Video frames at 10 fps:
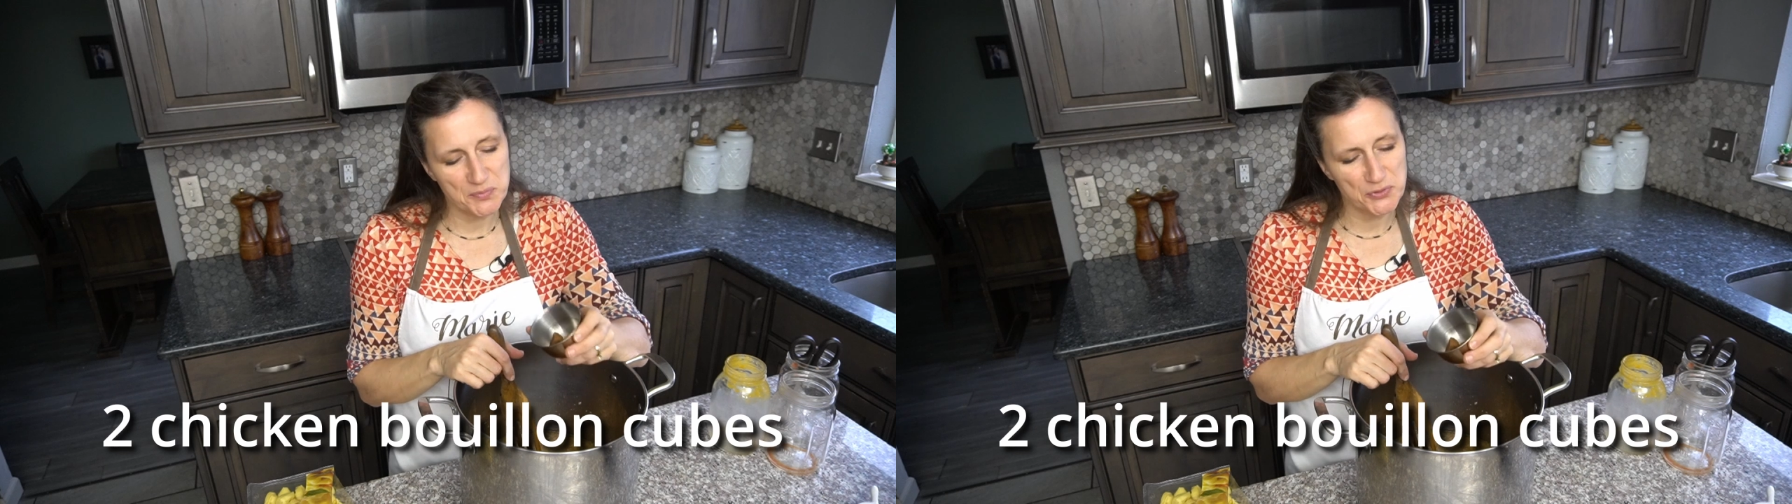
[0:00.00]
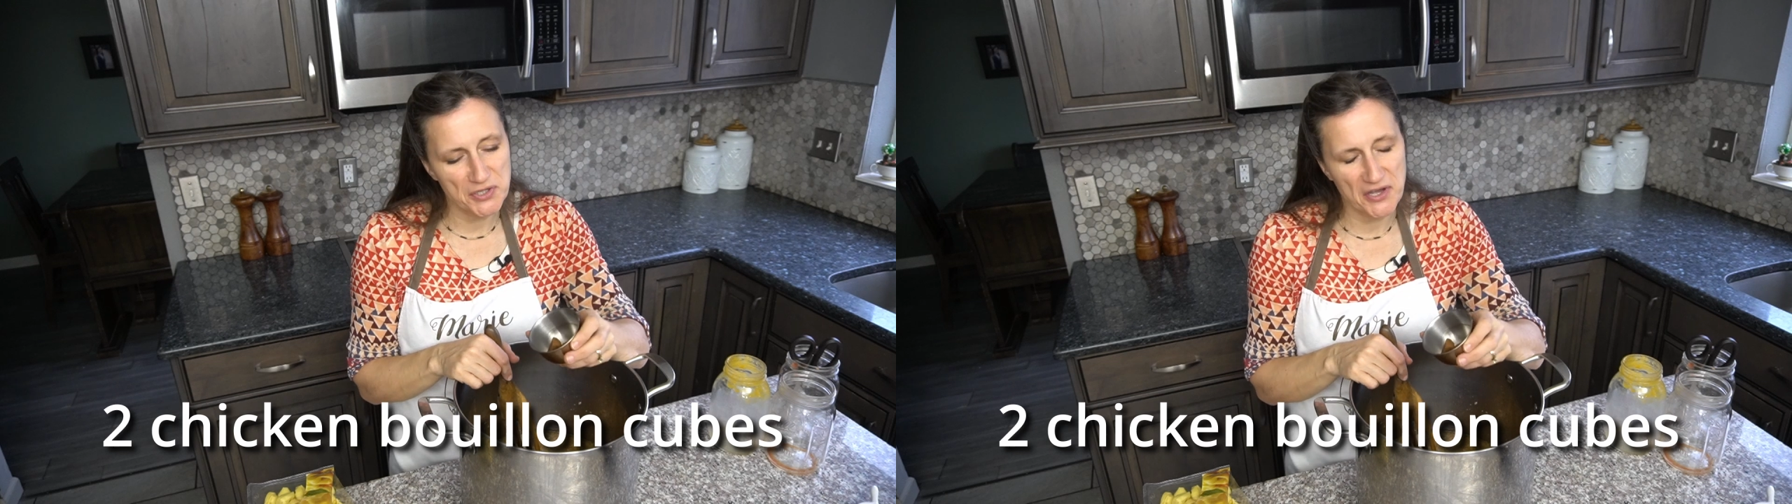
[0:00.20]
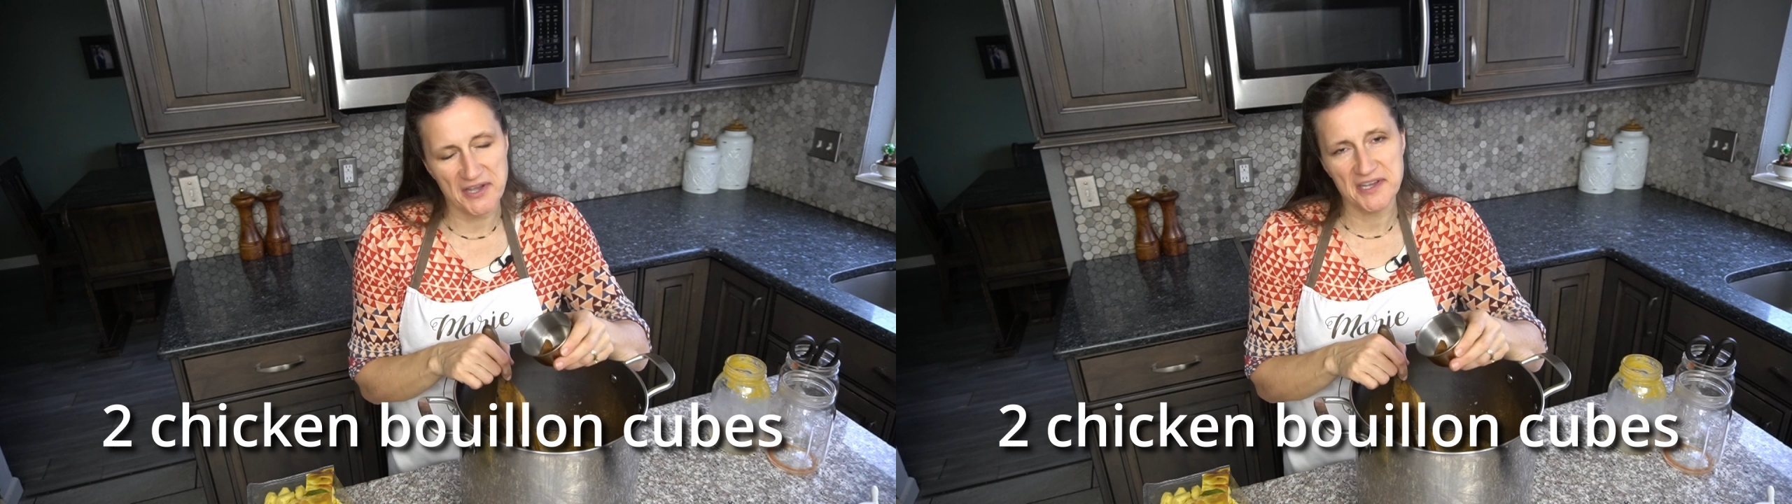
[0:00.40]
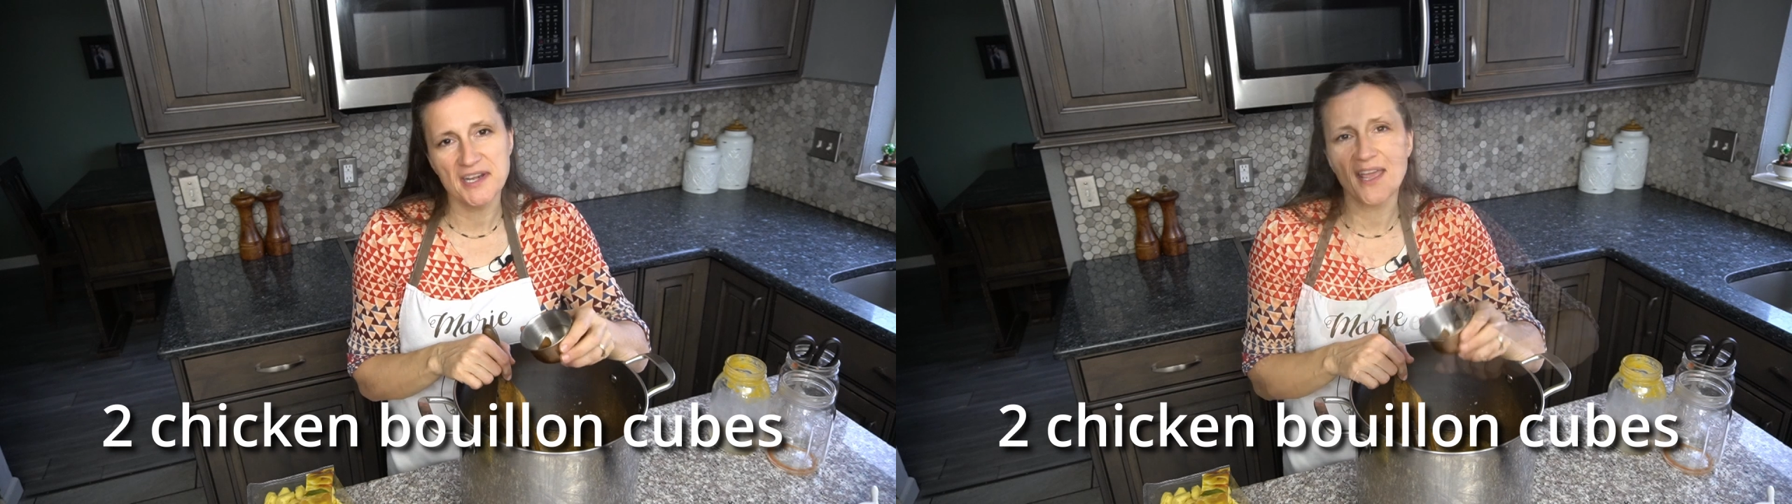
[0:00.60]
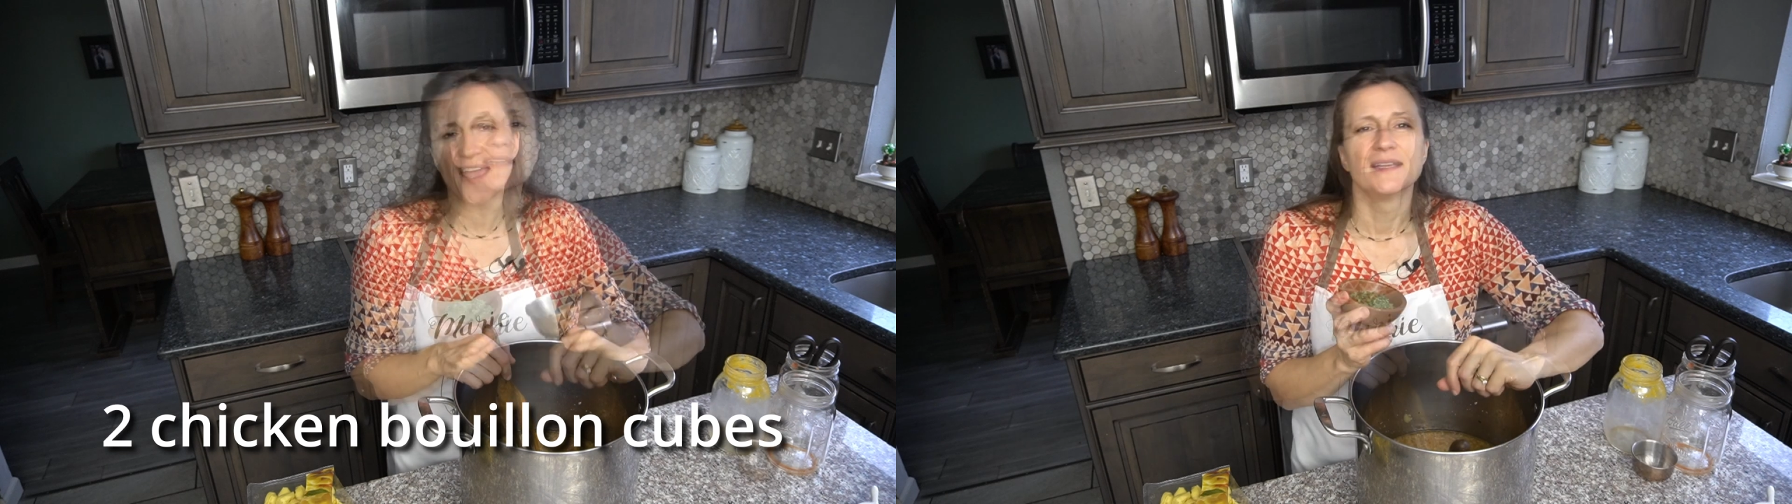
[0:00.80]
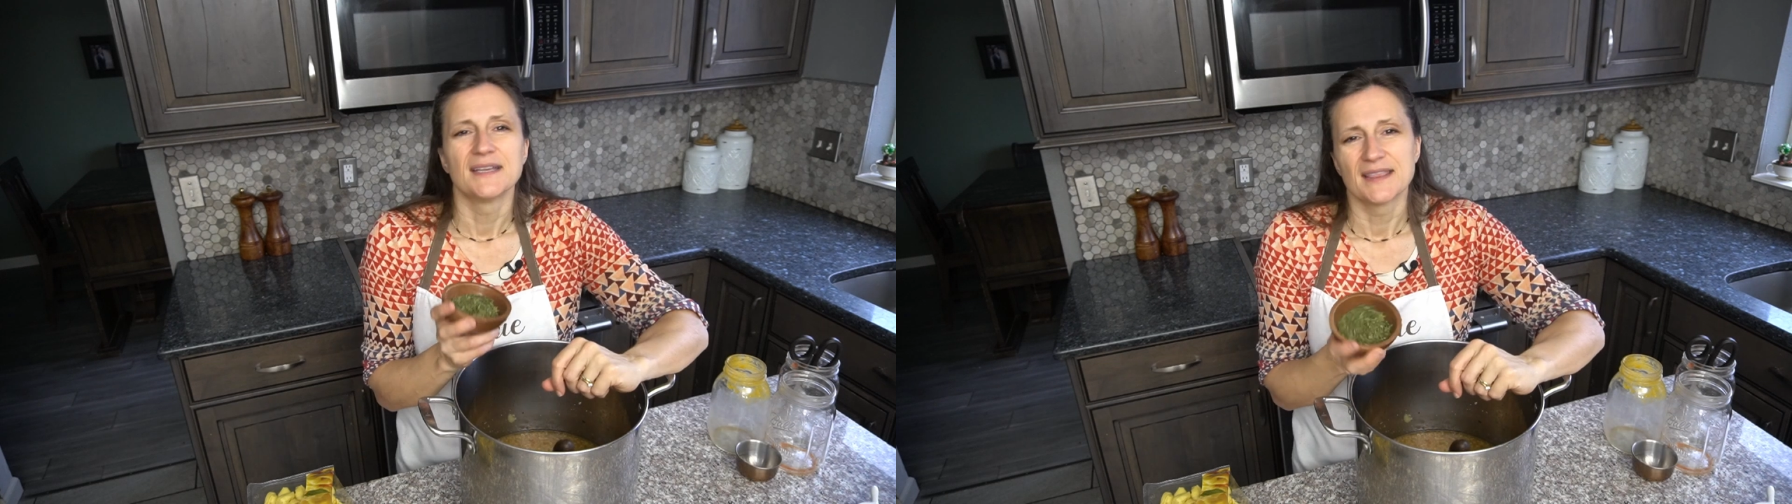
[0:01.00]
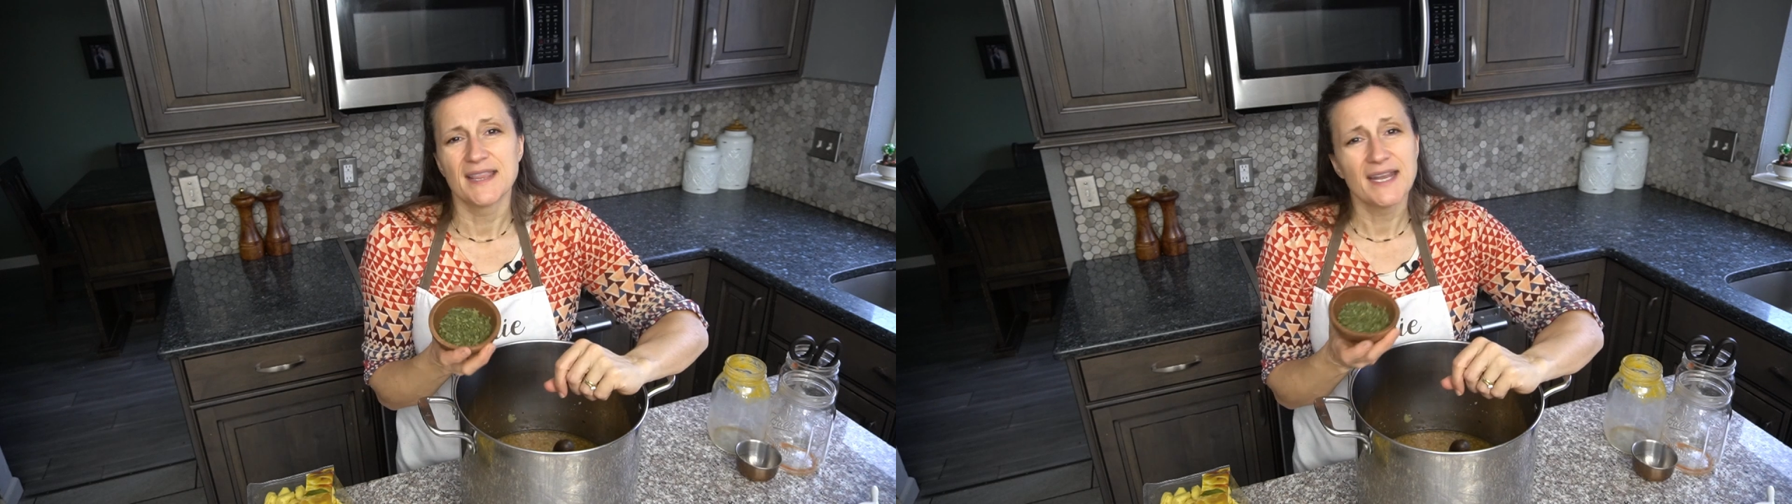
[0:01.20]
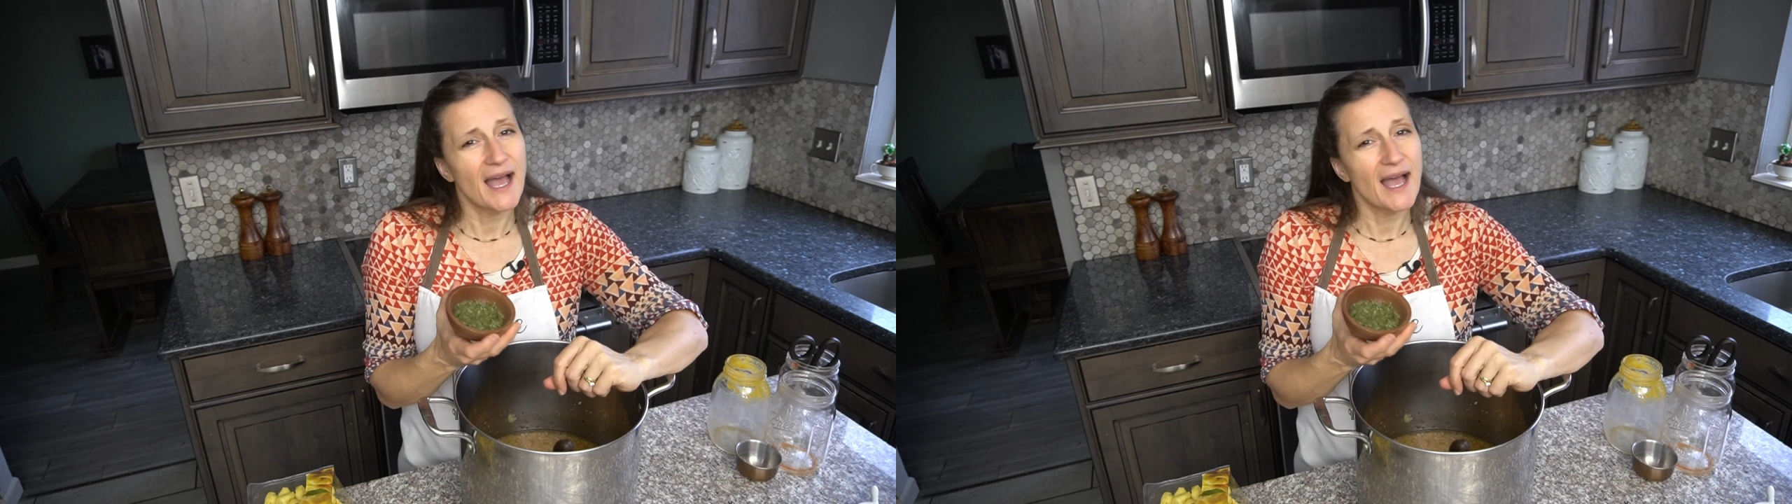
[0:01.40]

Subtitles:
bouillon. Then